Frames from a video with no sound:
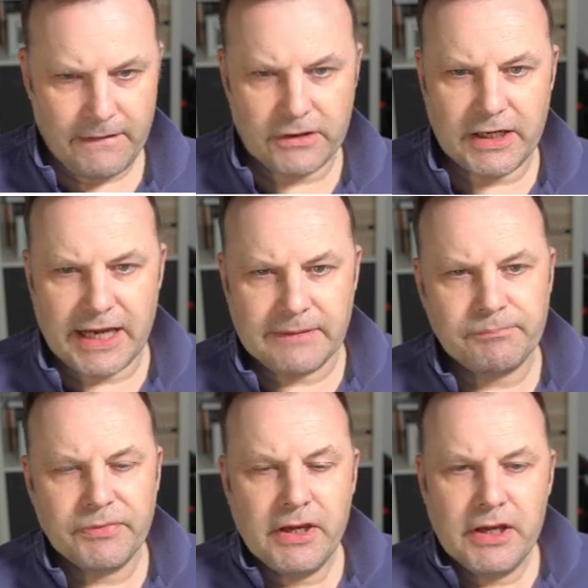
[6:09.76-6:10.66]
Okay,
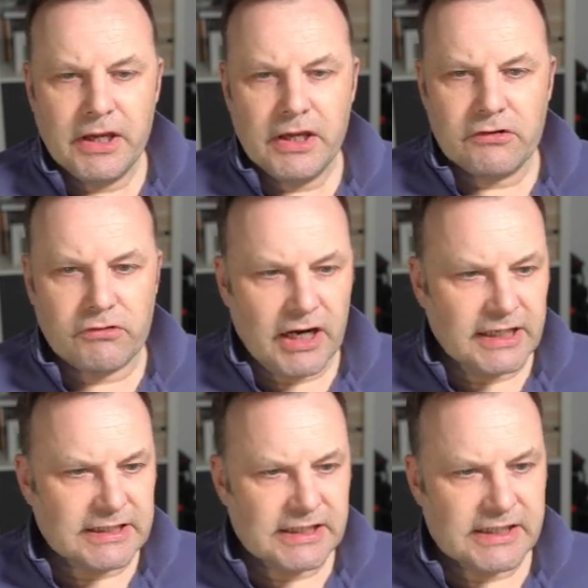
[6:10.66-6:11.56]

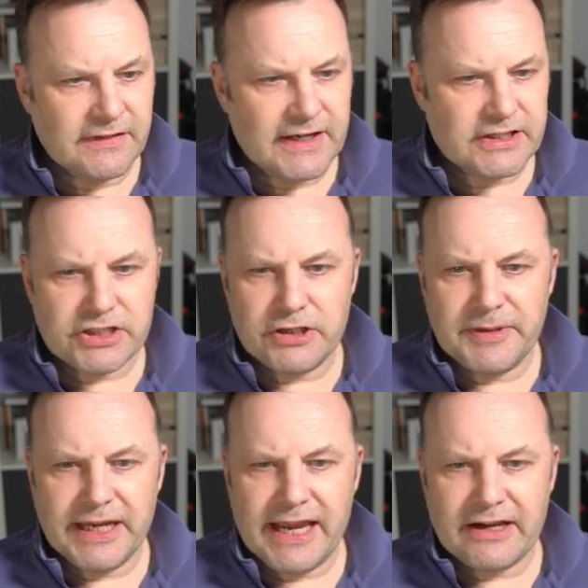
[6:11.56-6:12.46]
right, so that's
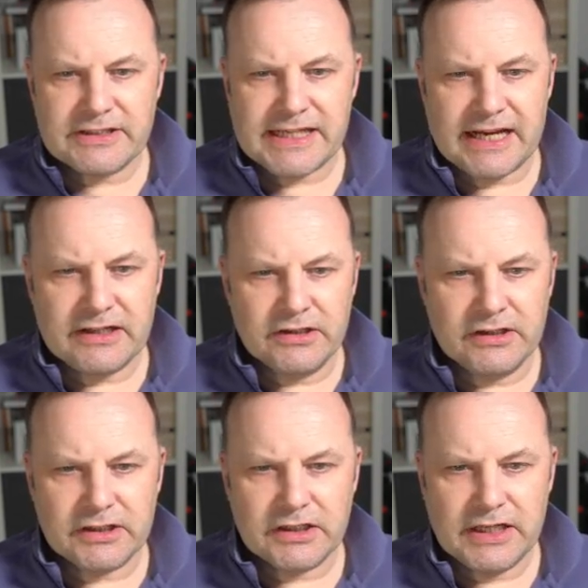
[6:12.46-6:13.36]
coming out at,
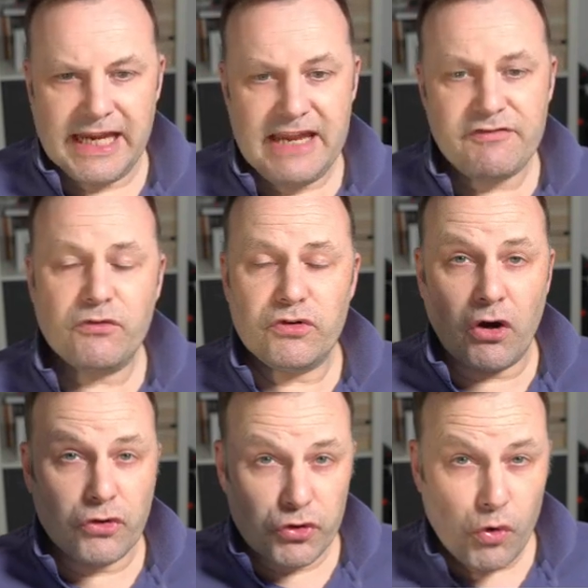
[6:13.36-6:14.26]
look, even
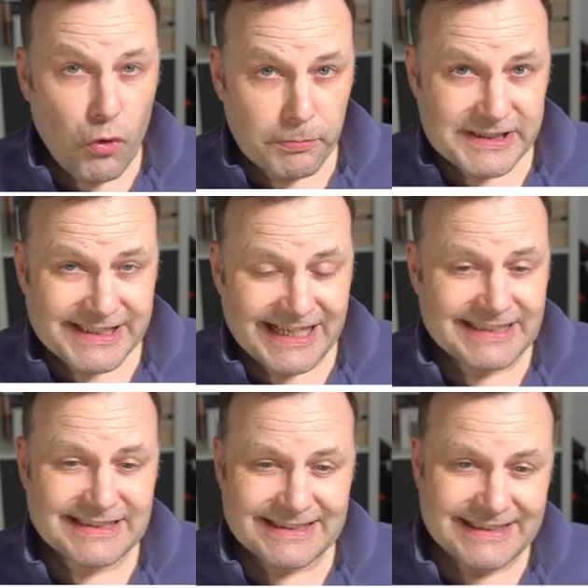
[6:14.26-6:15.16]
on
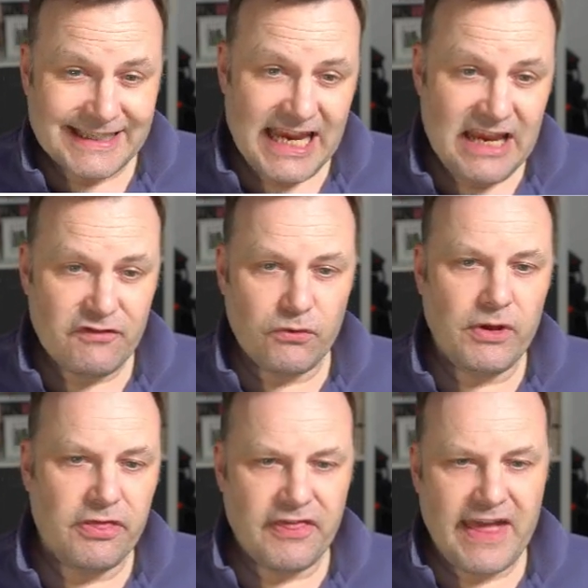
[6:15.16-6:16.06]
0% and even
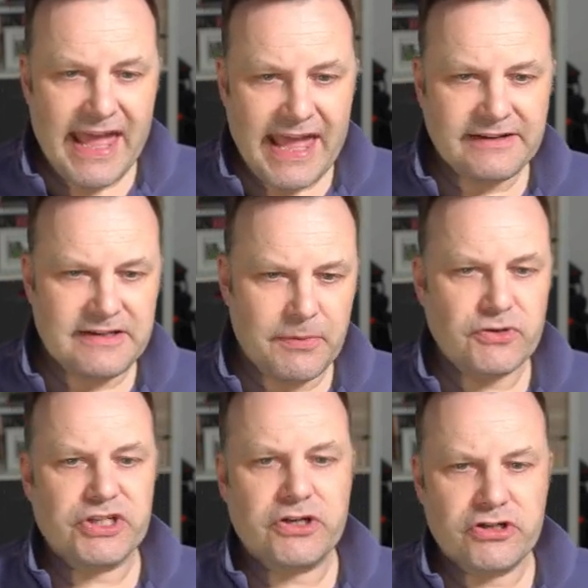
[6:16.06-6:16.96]
with their
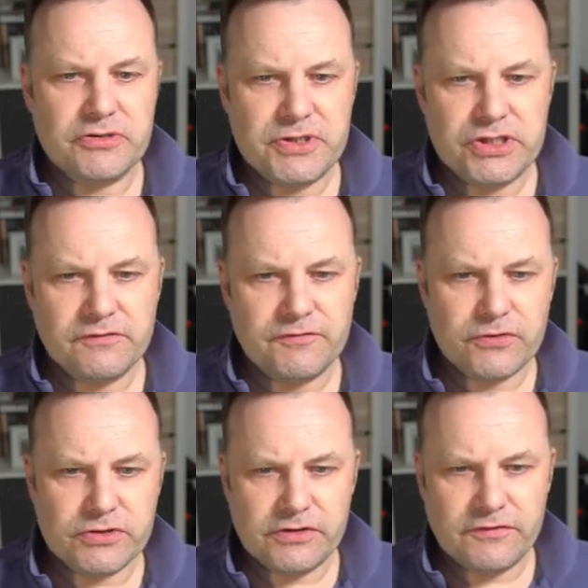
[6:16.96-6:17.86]
deposit contribution of
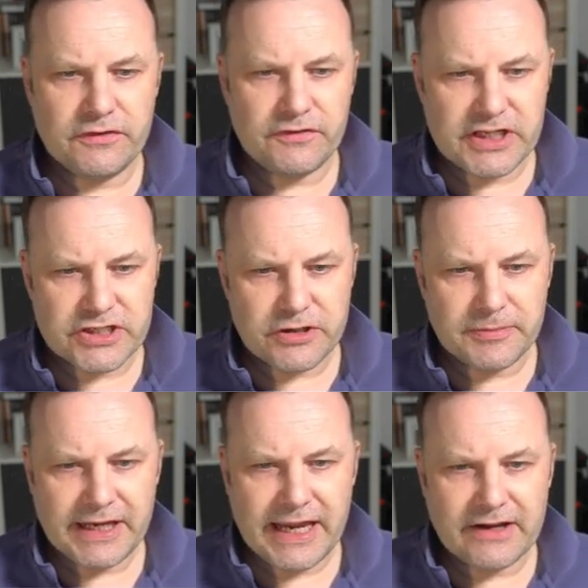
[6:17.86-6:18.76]
4,250, it's
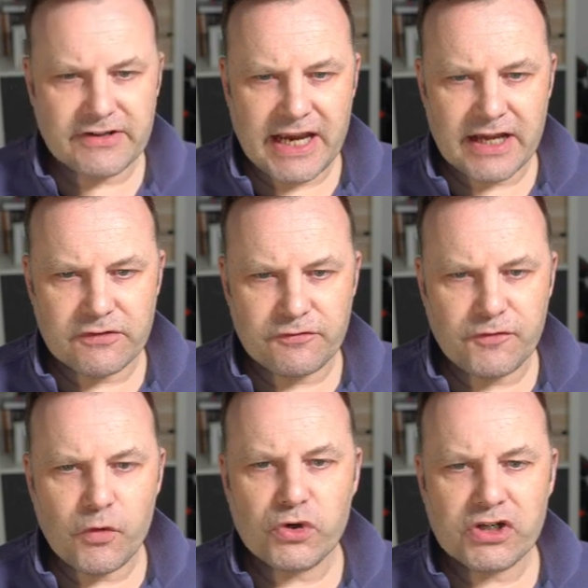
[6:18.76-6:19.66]
coming out at
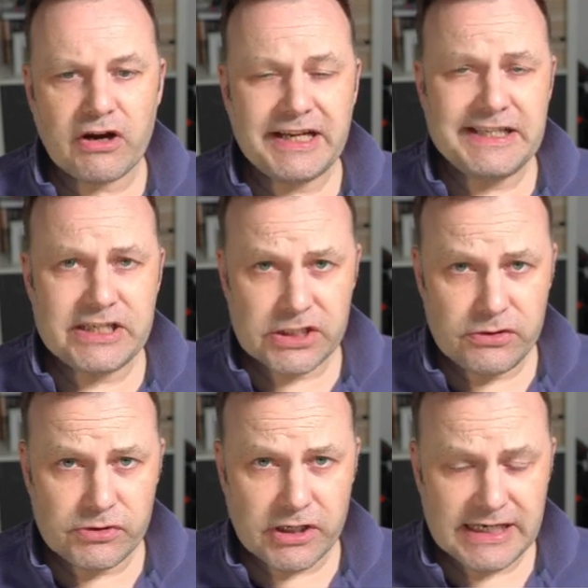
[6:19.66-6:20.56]

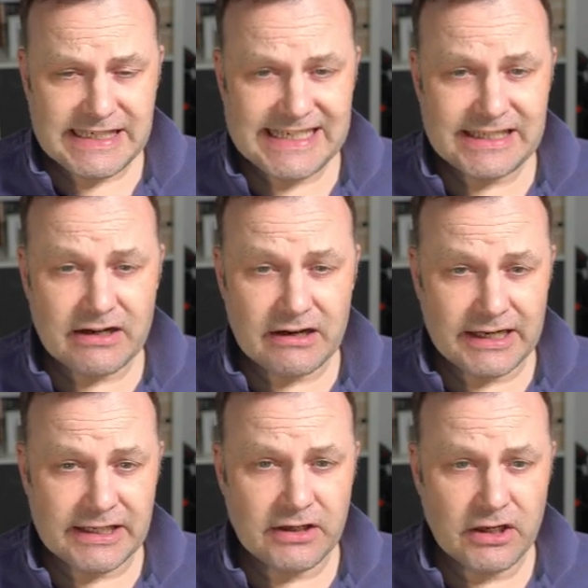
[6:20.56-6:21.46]

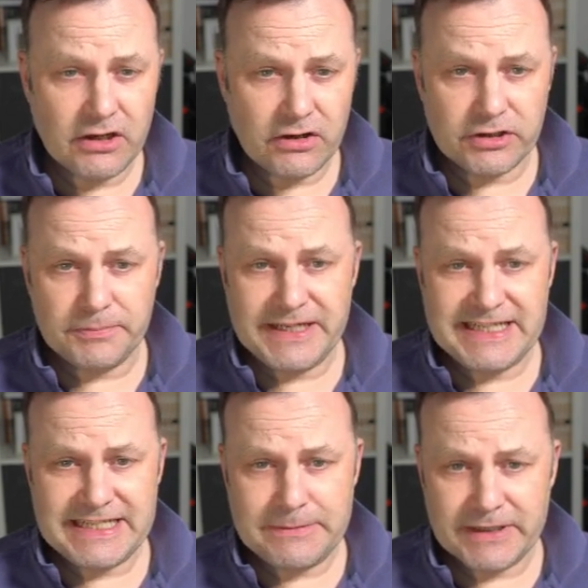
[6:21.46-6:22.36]
49299 on a
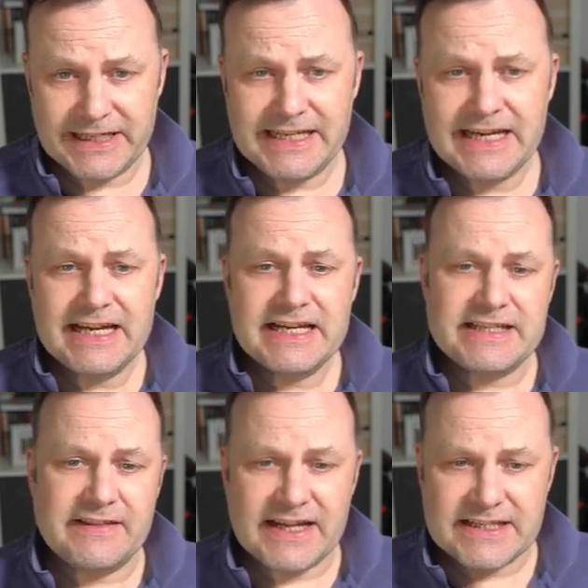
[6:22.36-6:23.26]
PCP.
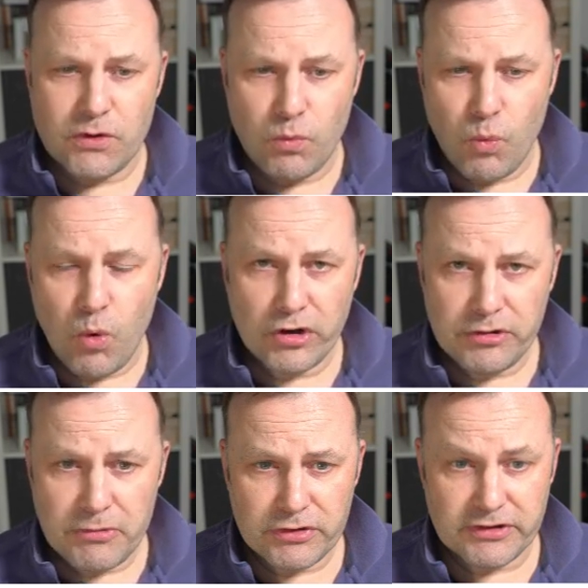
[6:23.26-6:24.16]
So that's
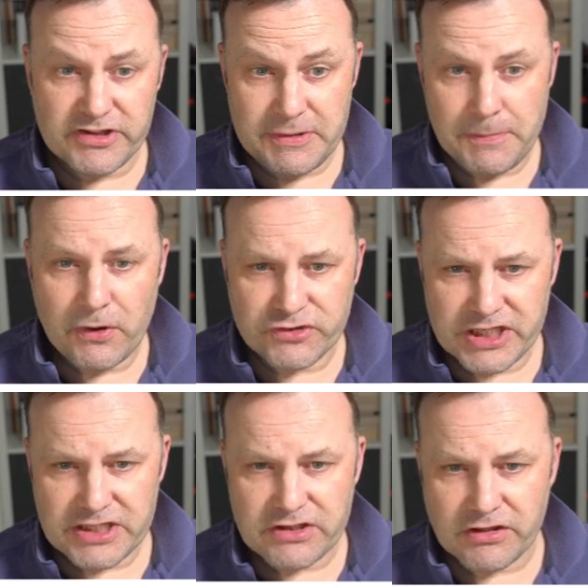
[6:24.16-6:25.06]
1 month's
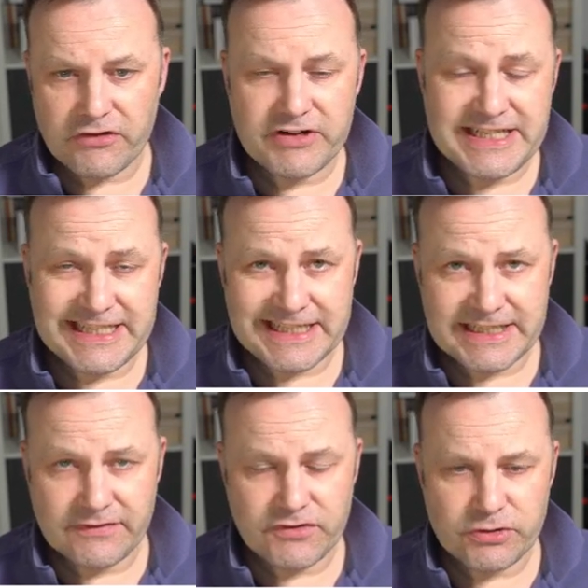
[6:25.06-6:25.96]
deposit at
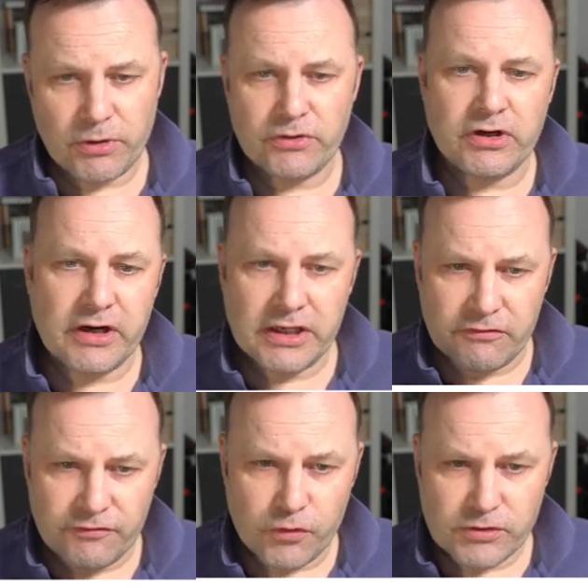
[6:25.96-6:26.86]
367,209,
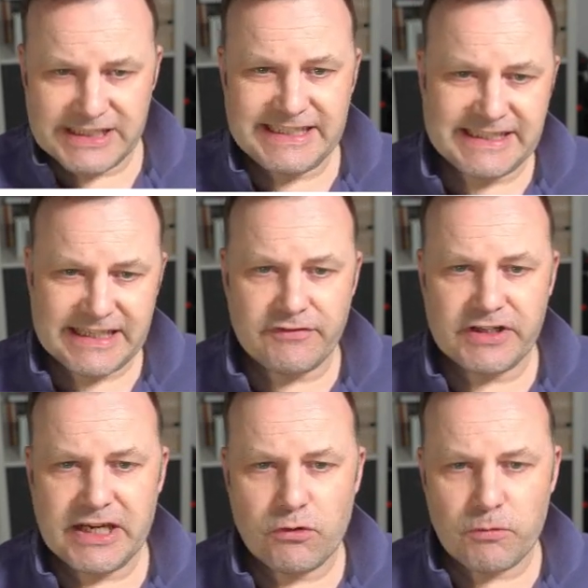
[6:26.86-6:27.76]

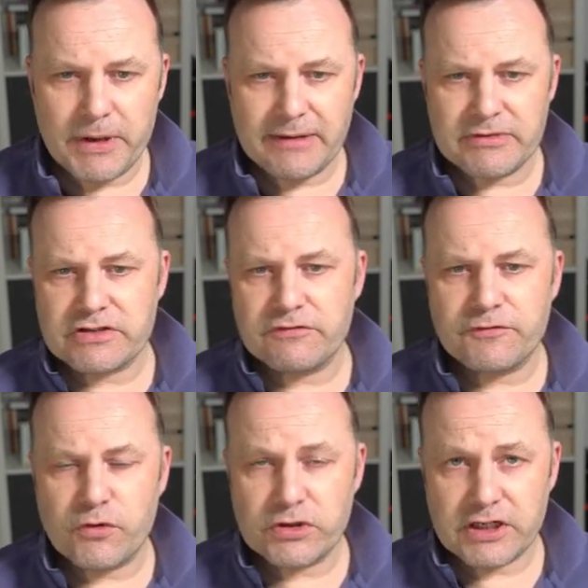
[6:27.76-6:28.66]
47 equal payments of
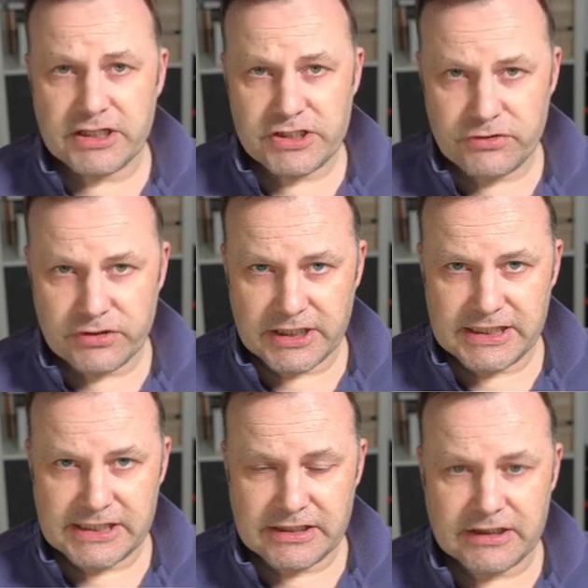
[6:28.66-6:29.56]

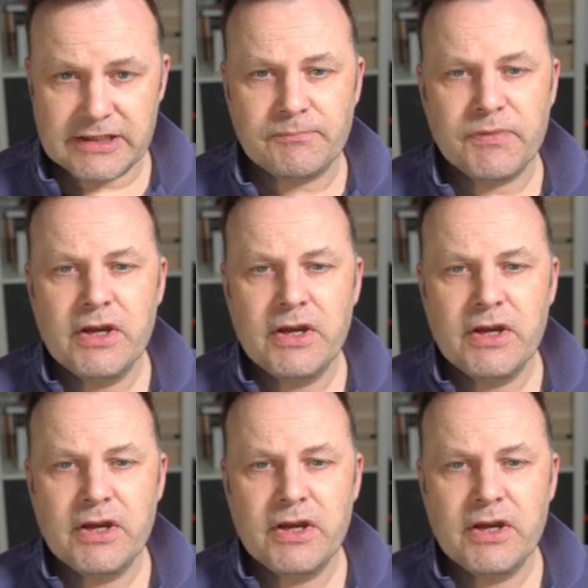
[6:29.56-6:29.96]
49299.